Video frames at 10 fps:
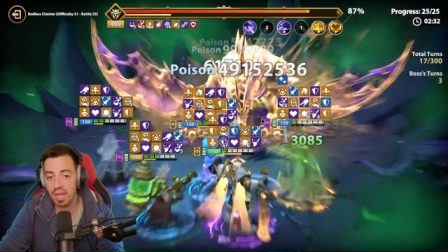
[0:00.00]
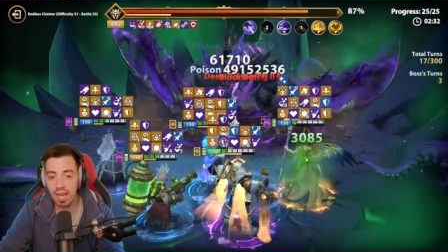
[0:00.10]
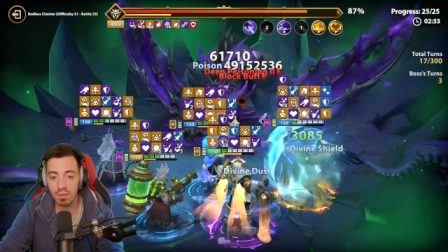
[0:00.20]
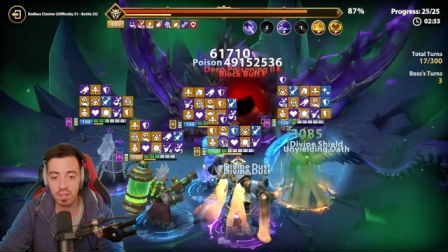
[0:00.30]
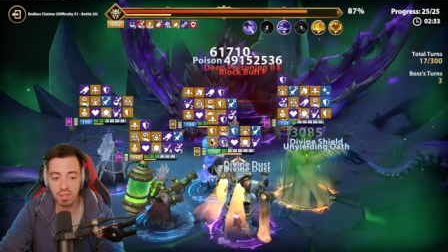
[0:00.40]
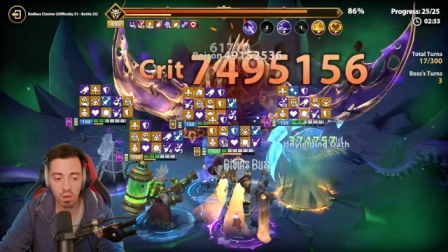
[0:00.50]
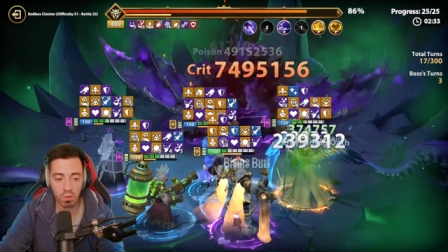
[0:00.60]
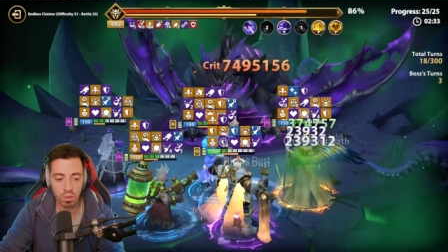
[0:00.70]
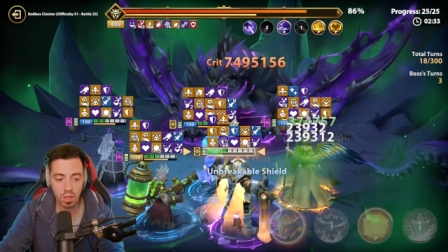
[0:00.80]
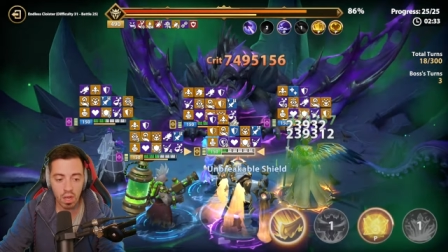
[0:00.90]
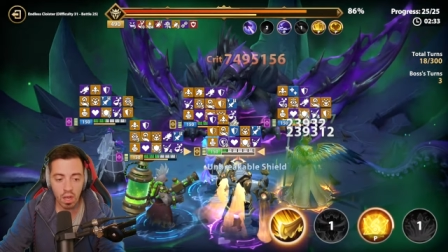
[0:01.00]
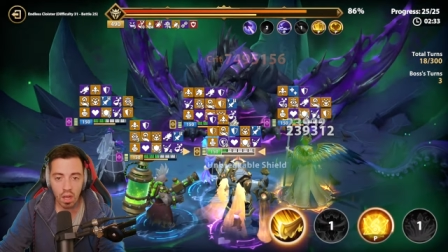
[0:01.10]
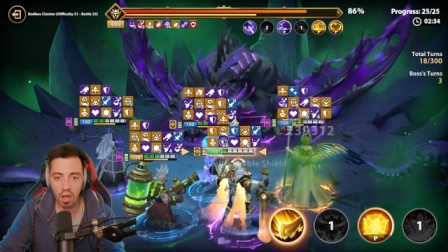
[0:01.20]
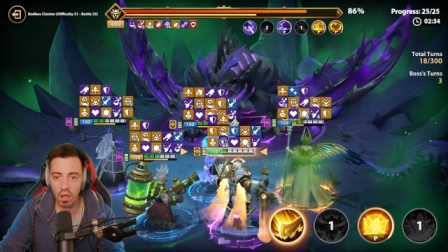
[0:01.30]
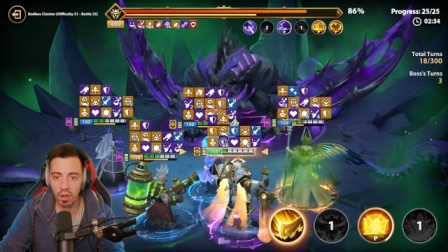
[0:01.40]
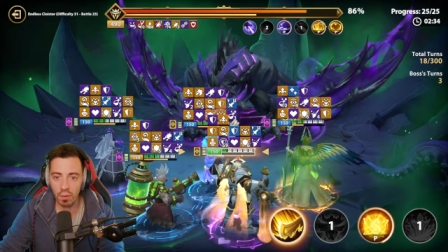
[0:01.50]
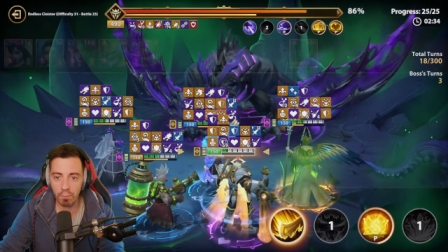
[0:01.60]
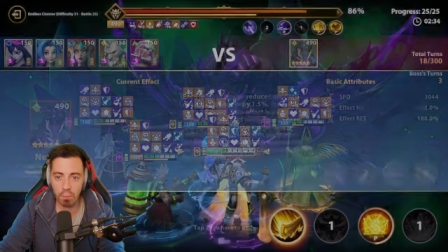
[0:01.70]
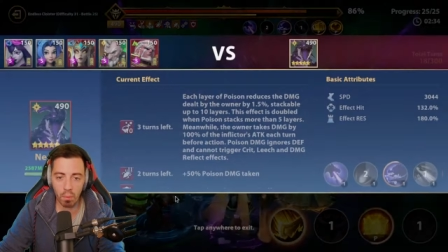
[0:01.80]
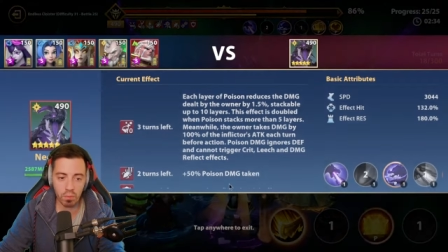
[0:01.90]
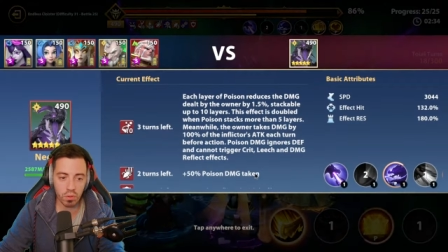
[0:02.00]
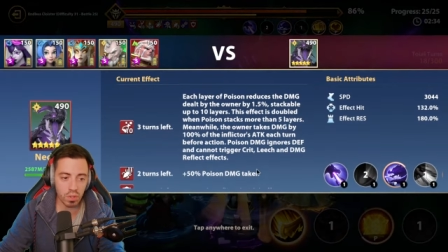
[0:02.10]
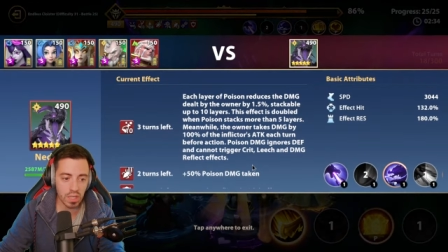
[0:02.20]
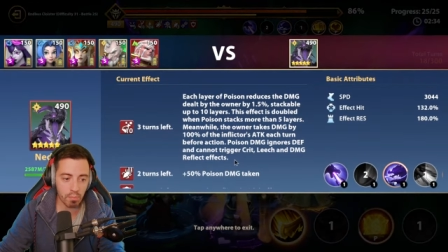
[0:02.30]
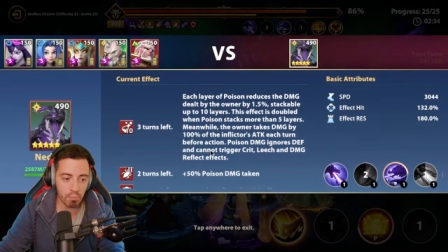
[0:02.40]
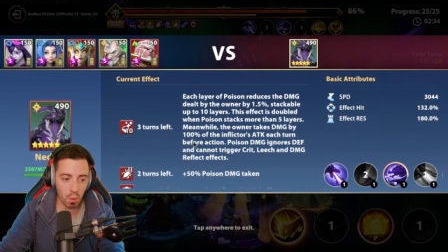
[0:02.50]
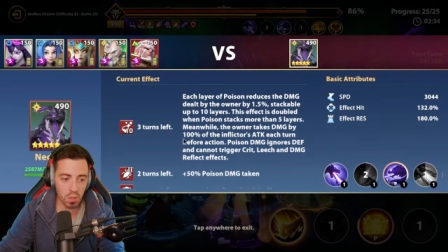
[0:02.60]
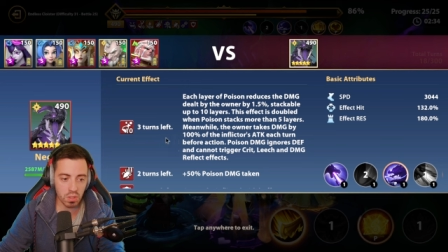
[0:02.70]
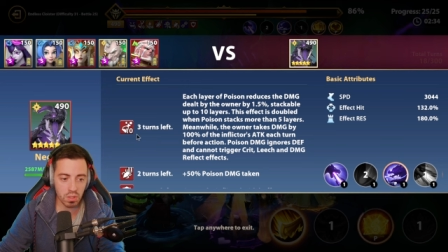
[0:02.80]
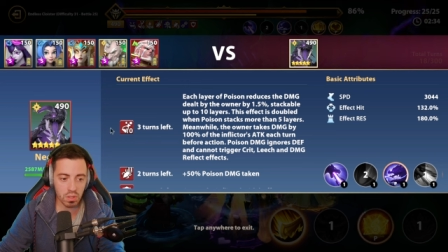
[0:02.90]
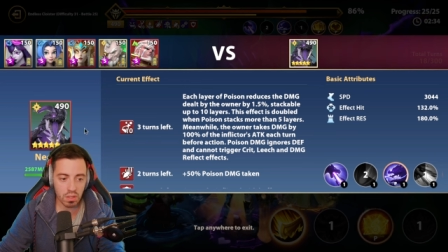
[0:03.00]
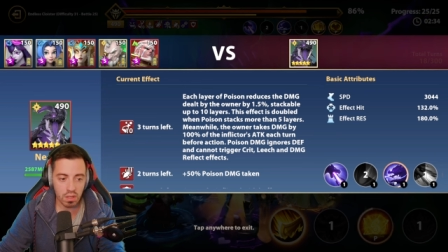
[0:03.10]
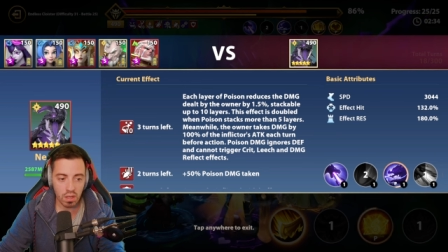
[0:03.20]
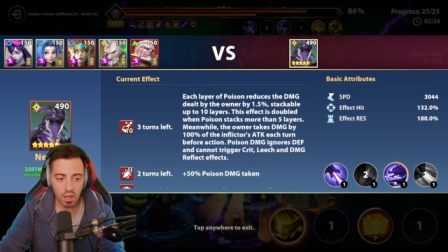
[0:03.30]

how it goes. Uh, po using poisons,